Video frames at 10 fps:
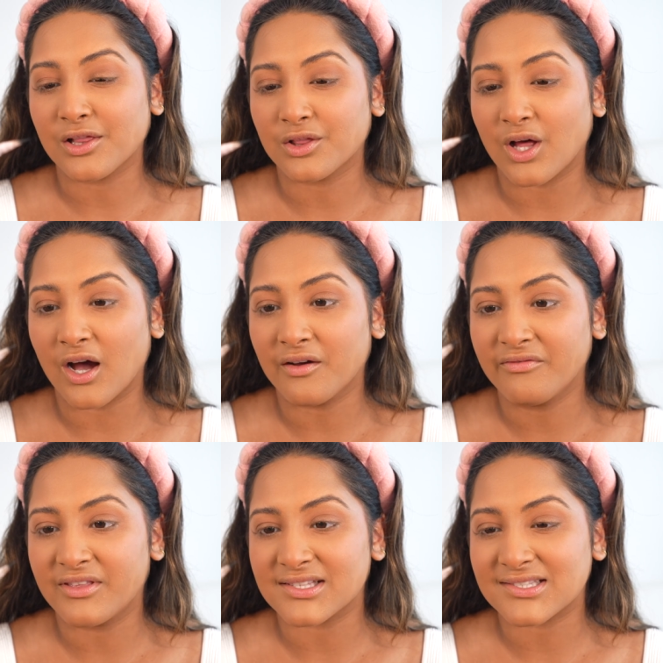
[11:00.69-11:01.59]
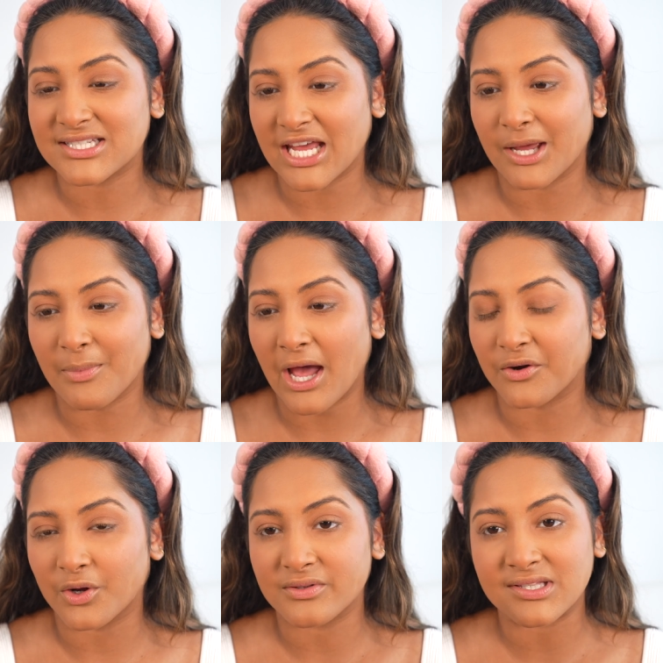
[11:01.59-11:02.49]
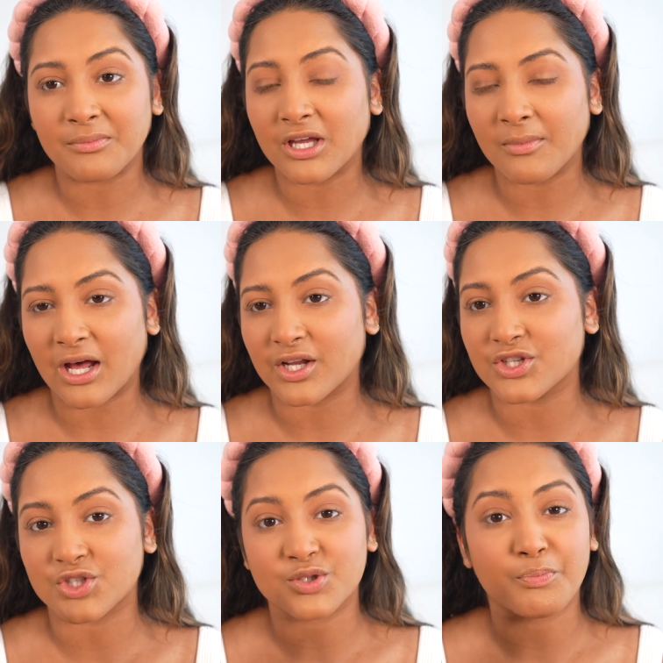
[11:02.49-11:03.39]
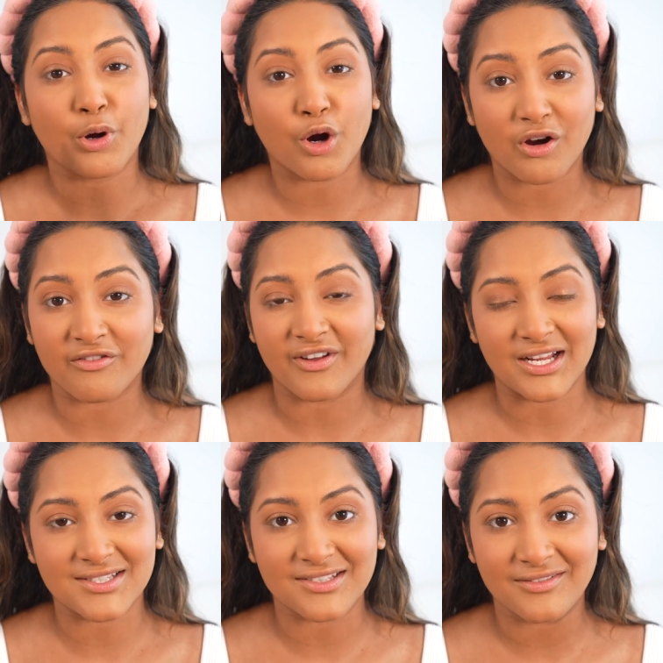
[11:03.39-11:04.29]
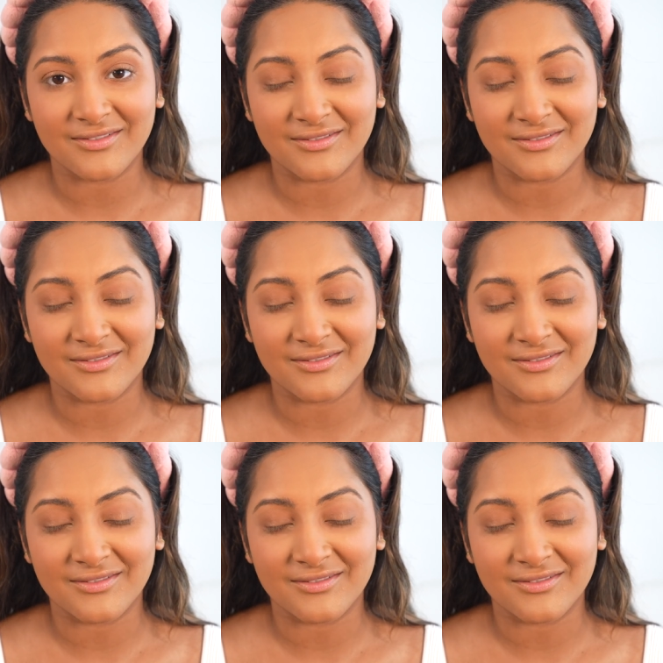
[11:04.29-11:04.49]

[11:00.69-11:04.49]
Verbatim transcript: love this tip. I don't know, something about it is just perfect.